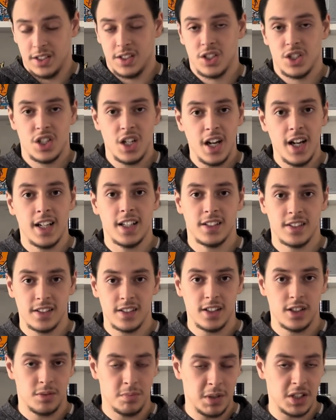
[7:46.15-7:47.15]
shines,
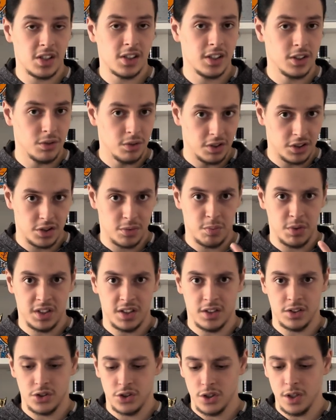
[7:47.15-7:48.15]
especially during spring
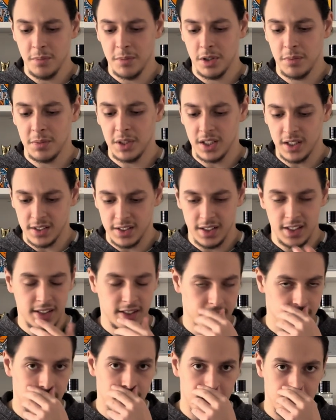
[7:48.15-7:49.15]
and summer because
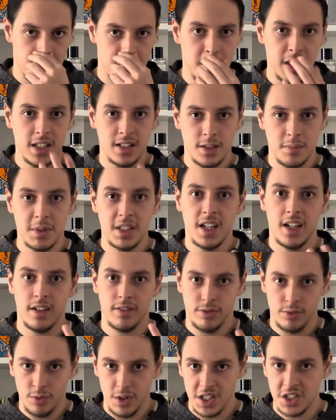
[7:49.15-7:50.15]
it's made to be a
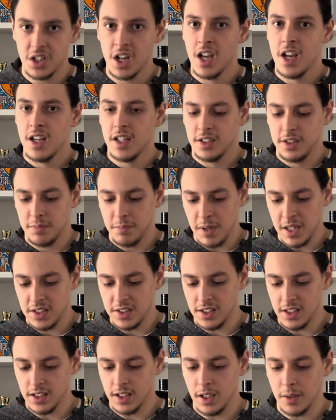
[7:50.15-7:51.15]
fresh,
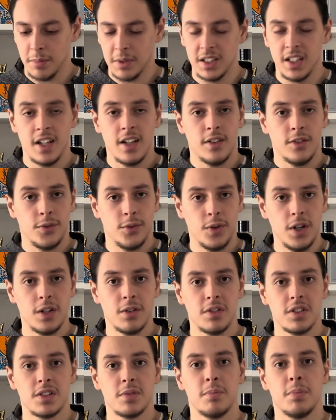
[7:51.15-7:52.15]
spicy, a little bit
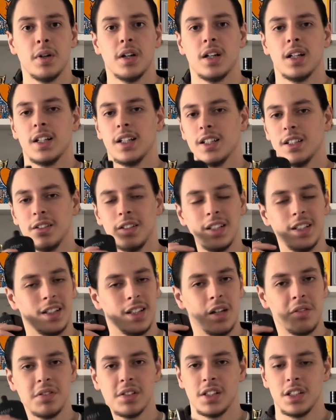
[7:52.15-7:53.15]
fragrance. But you can
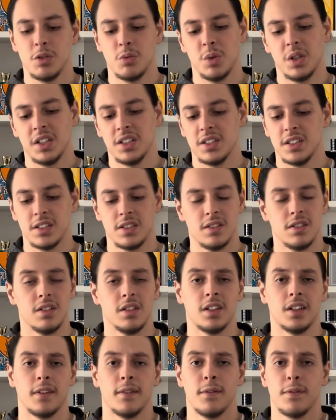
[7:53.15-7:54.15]
definitely wear this
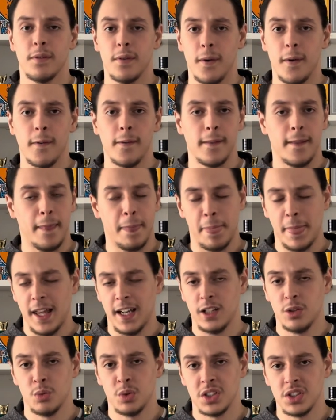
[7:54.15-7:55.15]
during fall
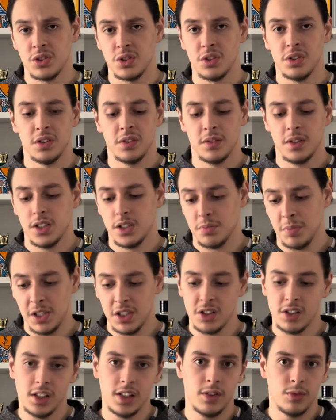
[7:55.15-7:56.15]
and winter,
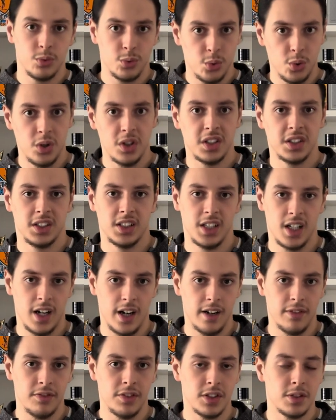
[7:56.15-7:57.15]
especially for the
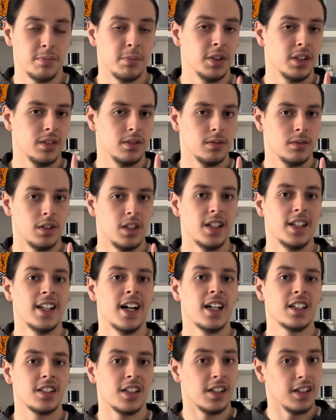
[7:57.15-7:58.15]
office, but
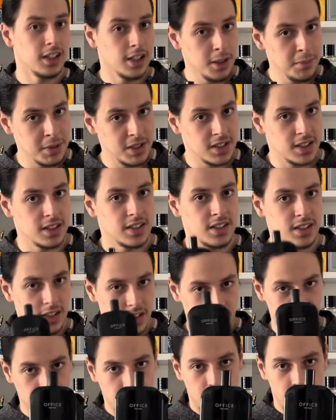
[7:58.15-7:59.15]
not limited to
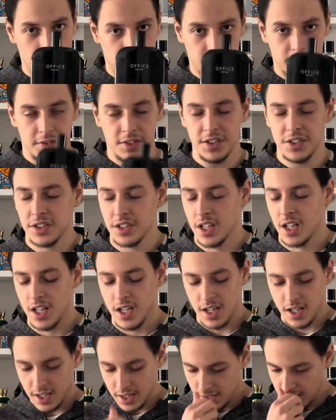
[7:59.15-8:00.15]
the office.
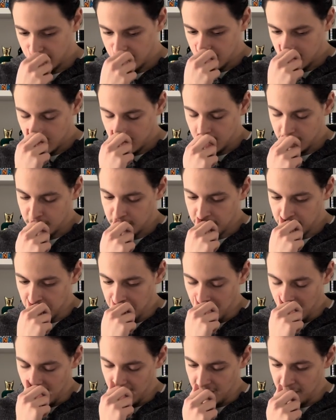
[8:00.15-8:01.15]

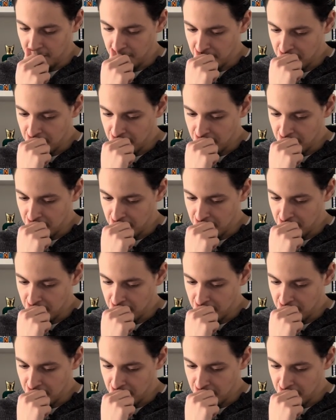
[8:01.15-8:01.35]
Man,